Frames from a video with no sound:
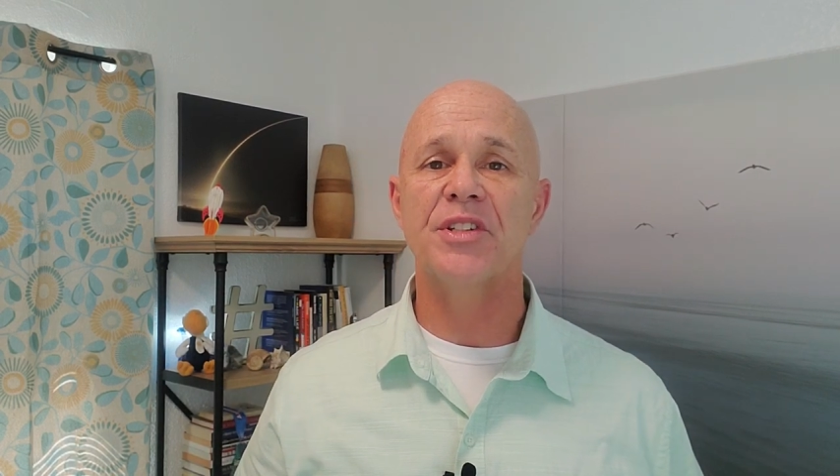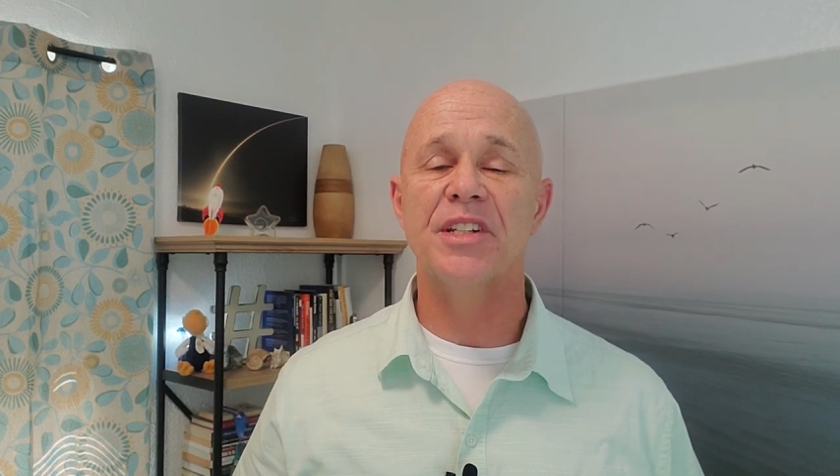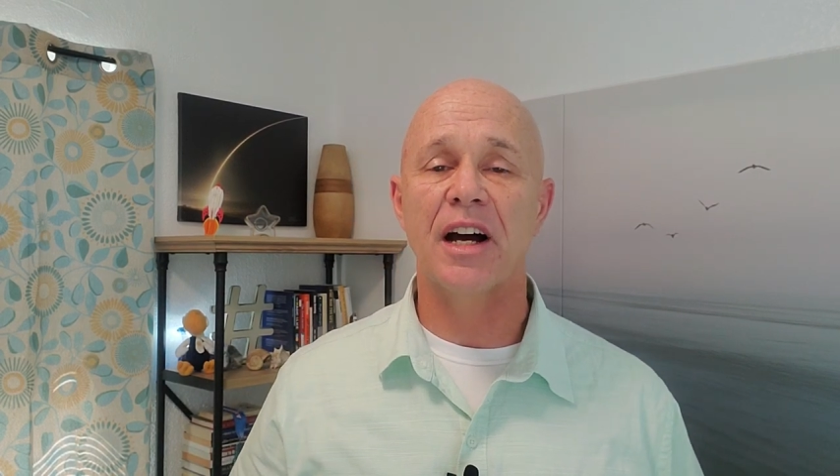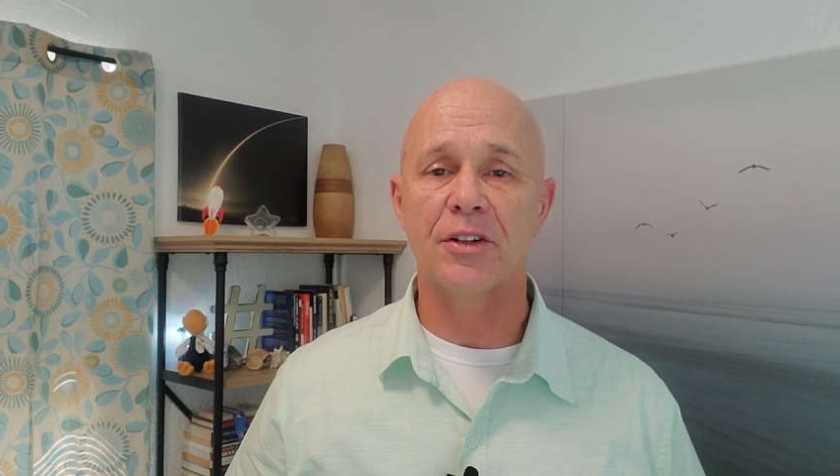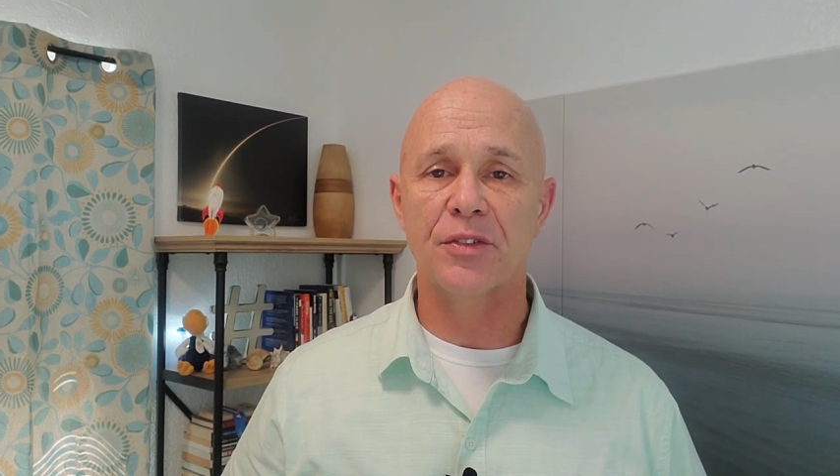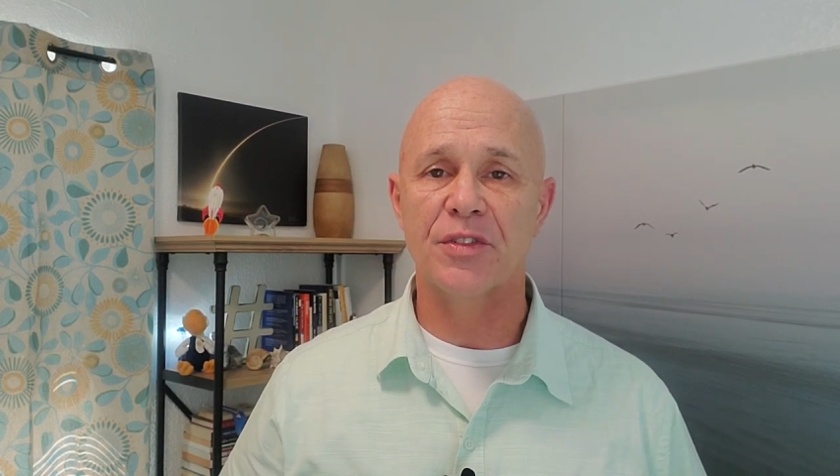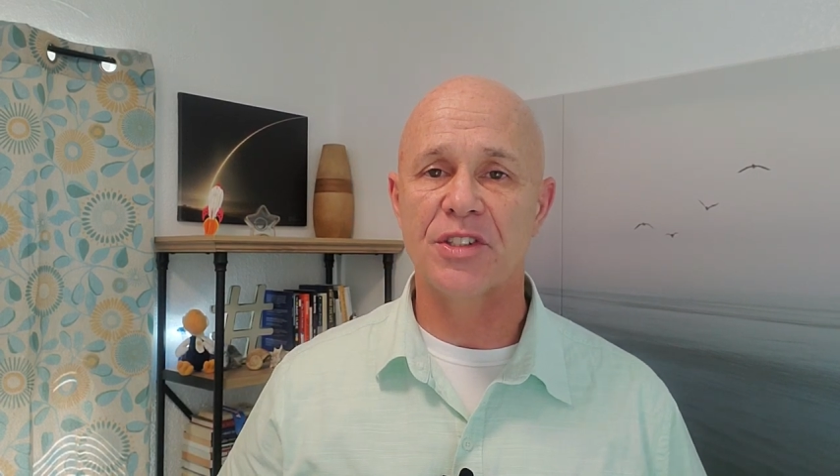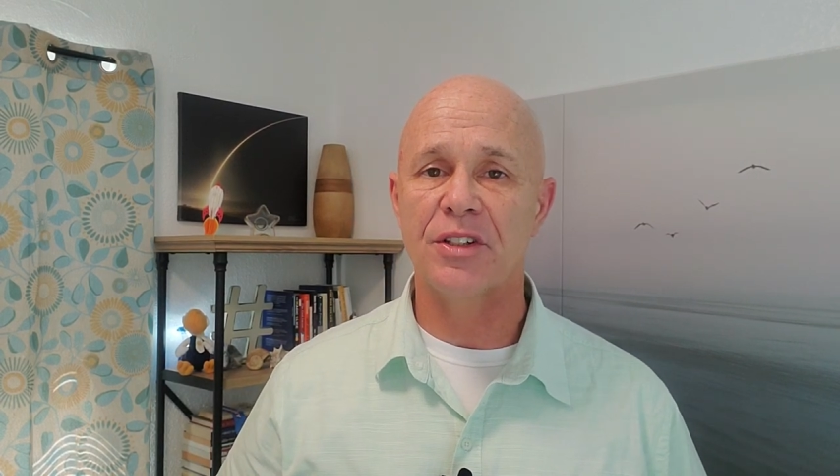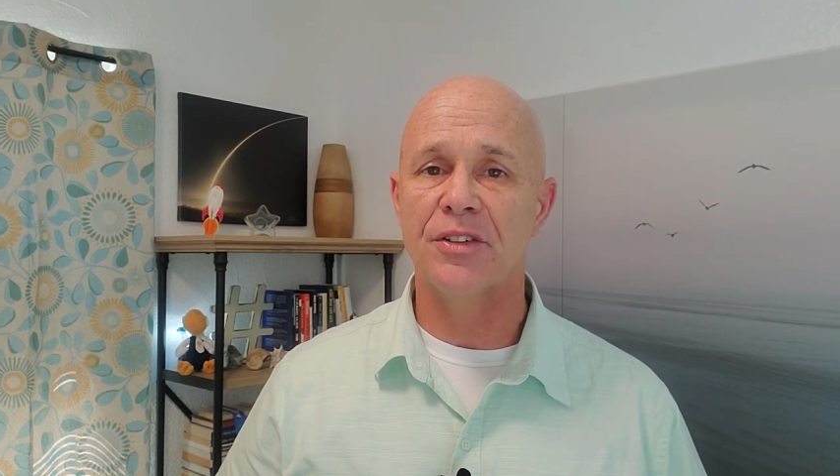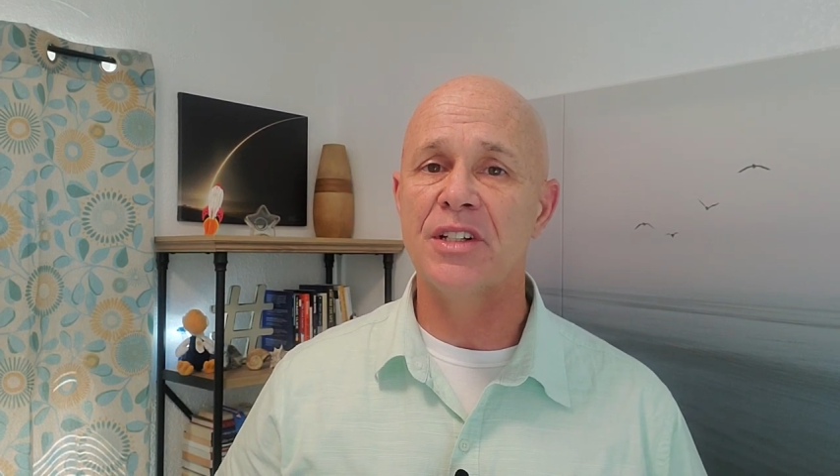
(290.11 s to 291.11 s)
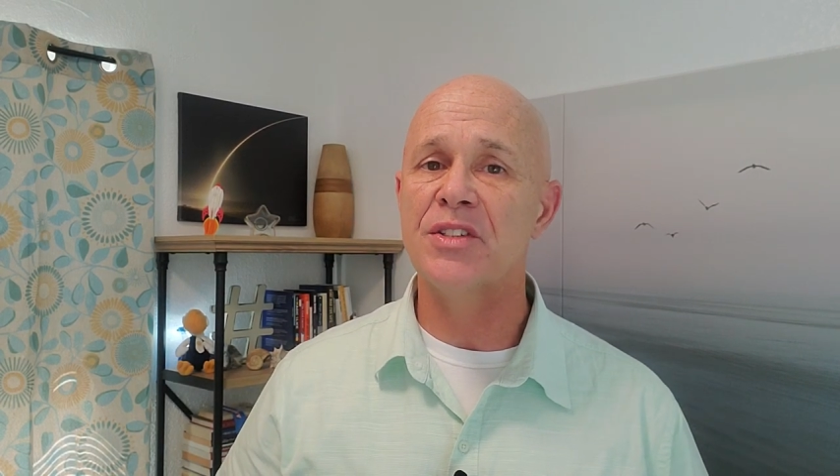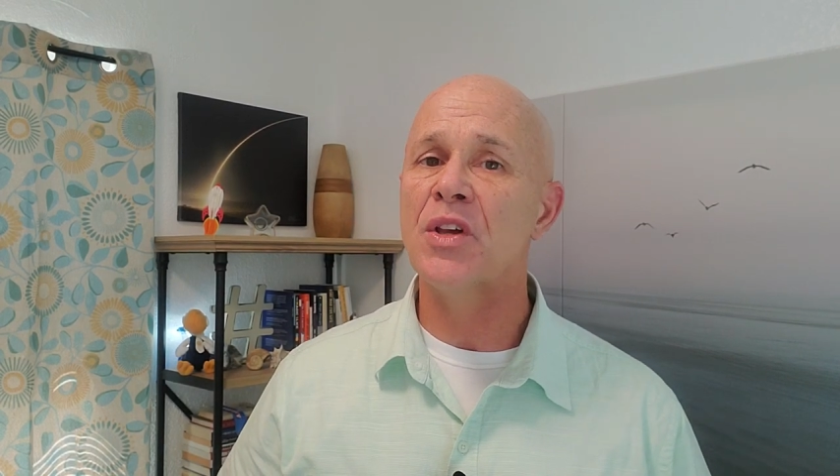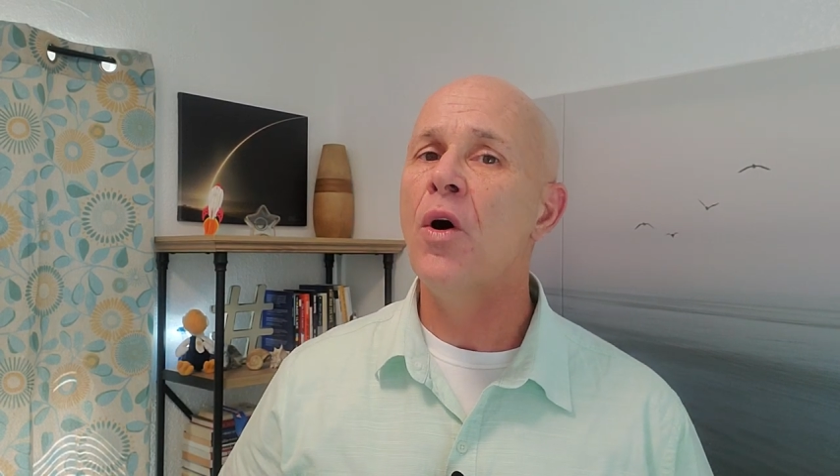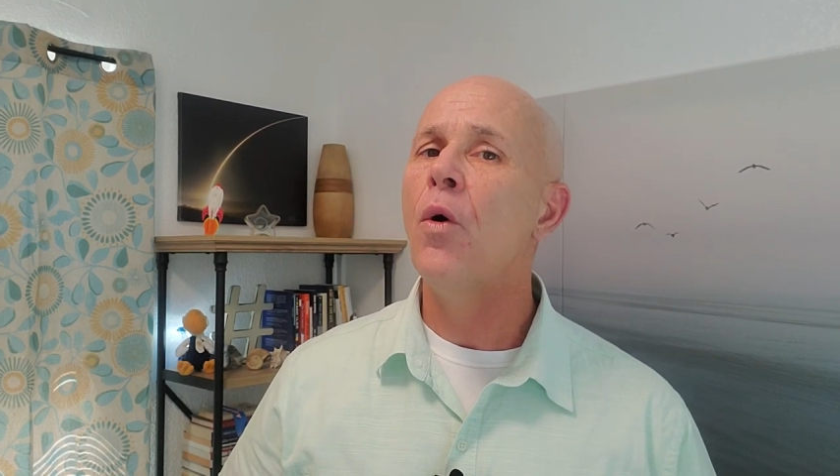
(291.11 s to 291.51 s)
and doctor facilities.